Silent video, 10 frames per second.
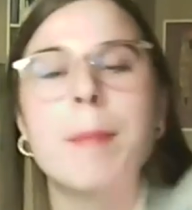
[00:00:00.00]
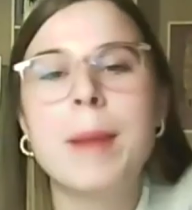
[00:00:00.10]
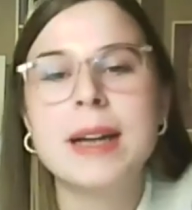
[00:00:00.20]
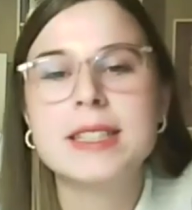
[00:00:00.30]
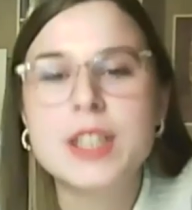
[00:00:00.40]

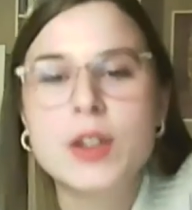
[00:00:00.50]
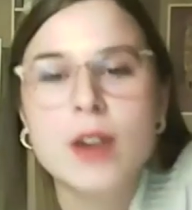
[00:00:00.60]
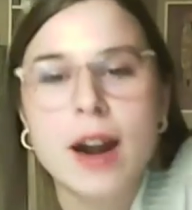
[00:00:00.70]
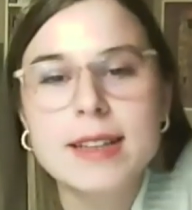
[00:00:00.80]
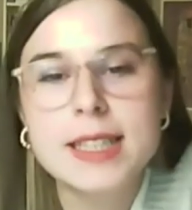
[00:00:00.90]

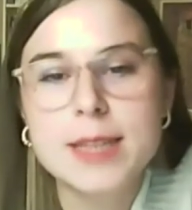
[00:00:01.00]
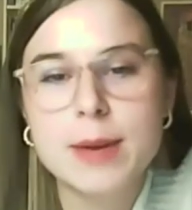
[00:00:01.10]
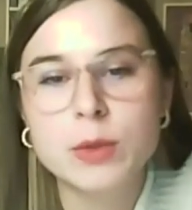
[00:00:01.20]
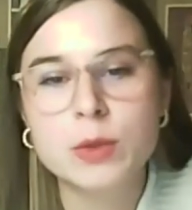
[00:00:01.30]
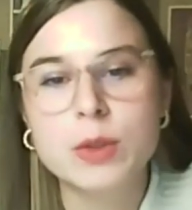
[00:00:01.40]
particularity
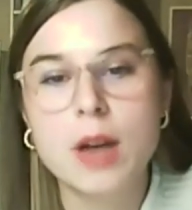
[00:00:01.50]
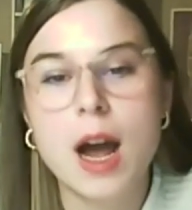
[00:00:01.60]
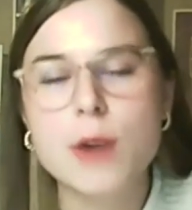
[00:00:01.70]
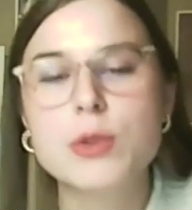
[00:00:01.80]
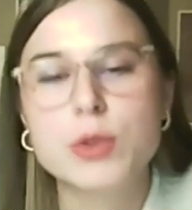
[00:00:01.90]
about
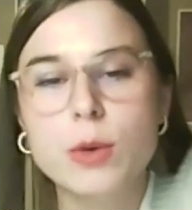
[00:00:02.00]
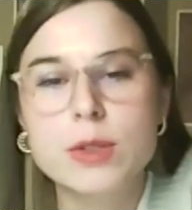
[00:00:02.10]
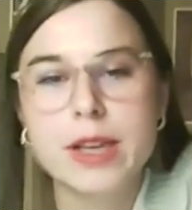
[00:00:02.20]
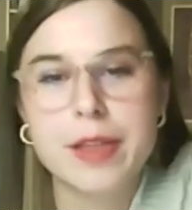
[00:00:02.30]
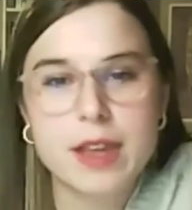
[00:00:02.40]
households,
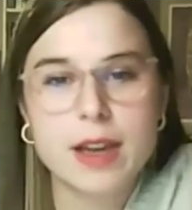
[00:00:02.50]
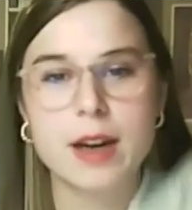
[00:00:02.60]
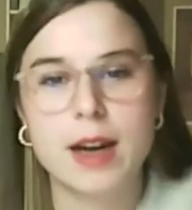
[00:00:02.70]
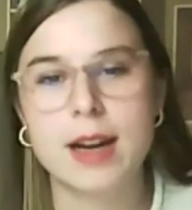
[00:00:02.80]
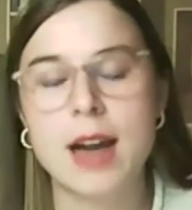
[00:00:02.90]
I think,
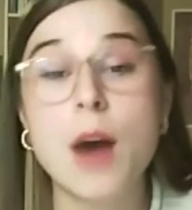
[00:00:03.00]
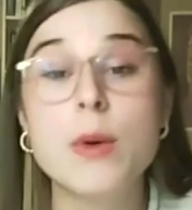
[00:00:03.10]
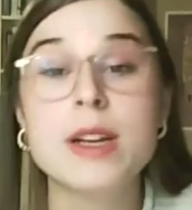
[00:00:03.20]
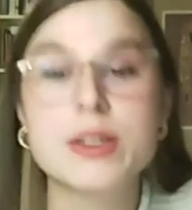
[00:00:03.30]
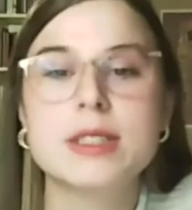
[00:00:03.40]
and
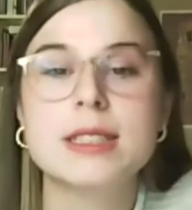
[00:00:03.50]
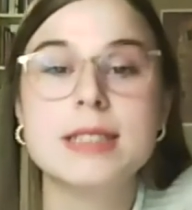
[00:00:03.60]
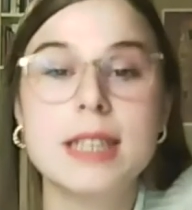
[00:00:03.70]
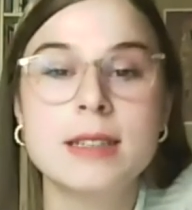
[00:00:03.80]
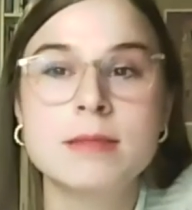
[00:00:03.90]
how interested
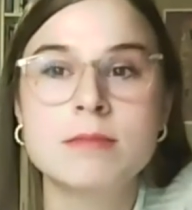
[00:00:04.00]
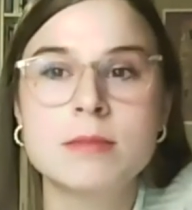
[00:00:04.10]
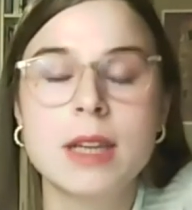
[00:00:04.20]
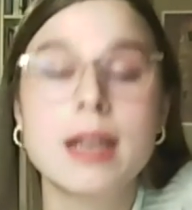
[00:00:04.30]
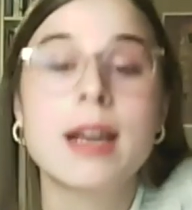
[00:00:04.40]
in
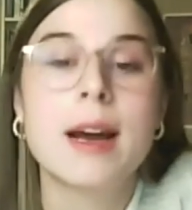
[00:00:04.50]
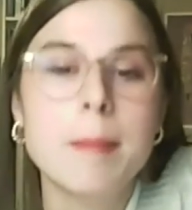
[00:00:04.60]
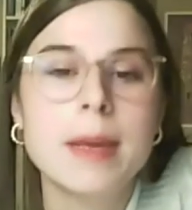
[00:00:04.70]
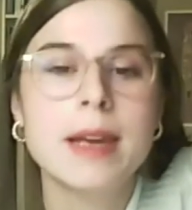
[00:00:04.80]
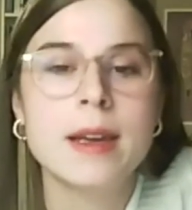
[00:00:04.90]

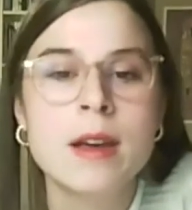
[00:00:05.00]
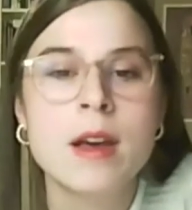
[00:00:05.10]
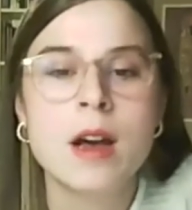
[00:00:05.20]
can be